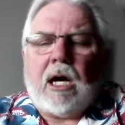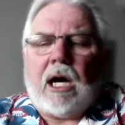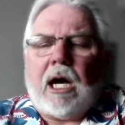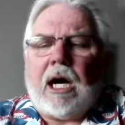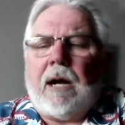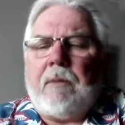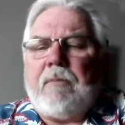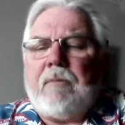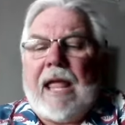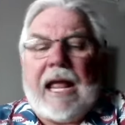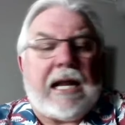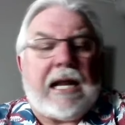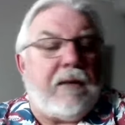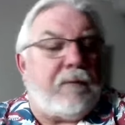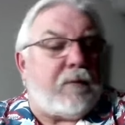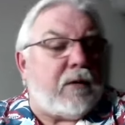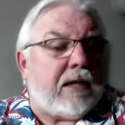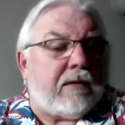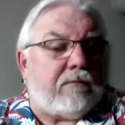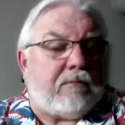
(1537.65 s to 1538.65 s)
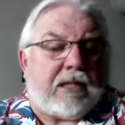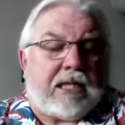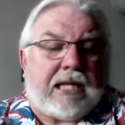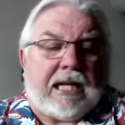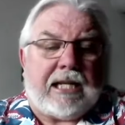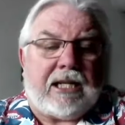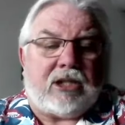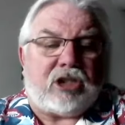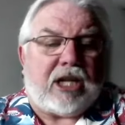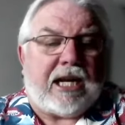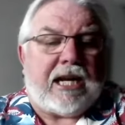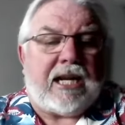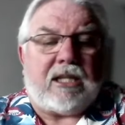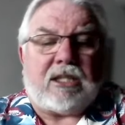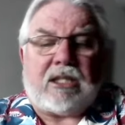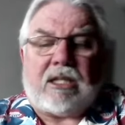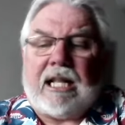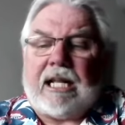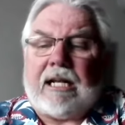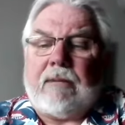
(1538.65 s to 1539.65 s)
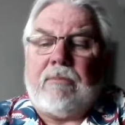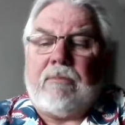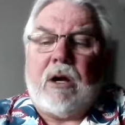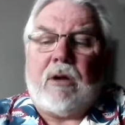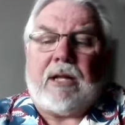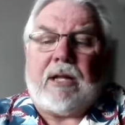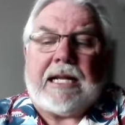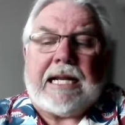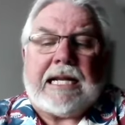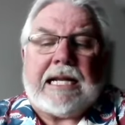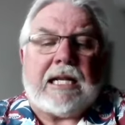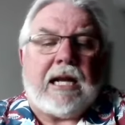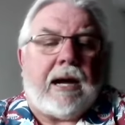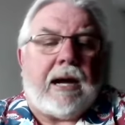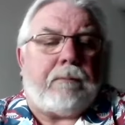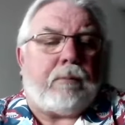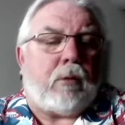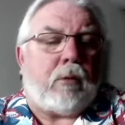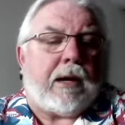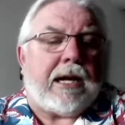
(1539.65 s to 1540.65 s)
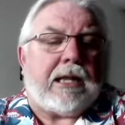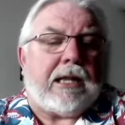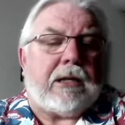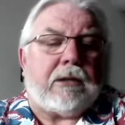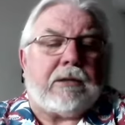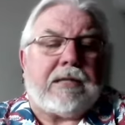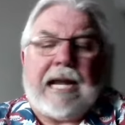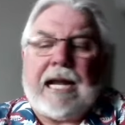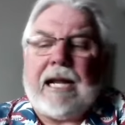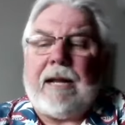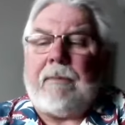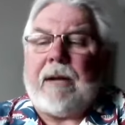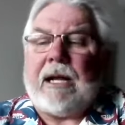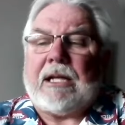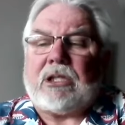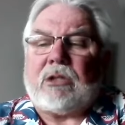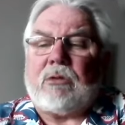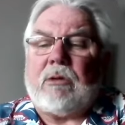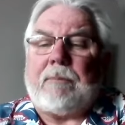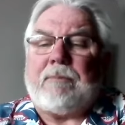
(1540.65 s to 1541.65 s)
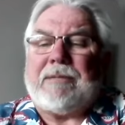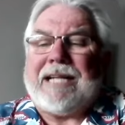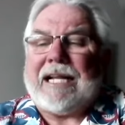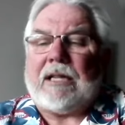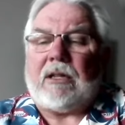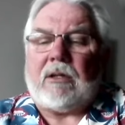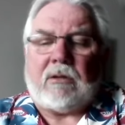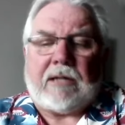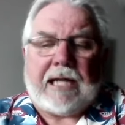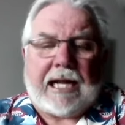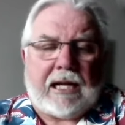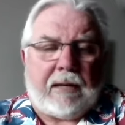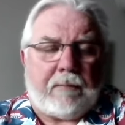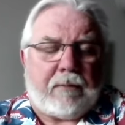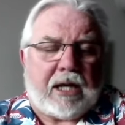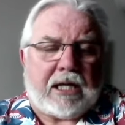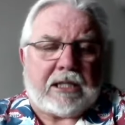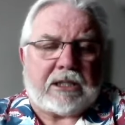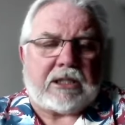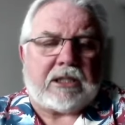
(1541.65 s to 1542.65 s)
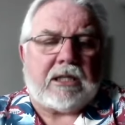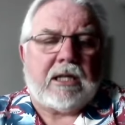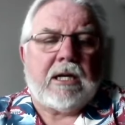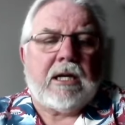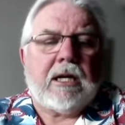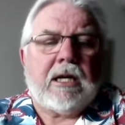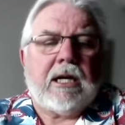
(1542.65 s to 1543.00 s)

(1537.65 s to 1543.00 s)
And if you get a chance, let them know they need to upgrade their database or update their database.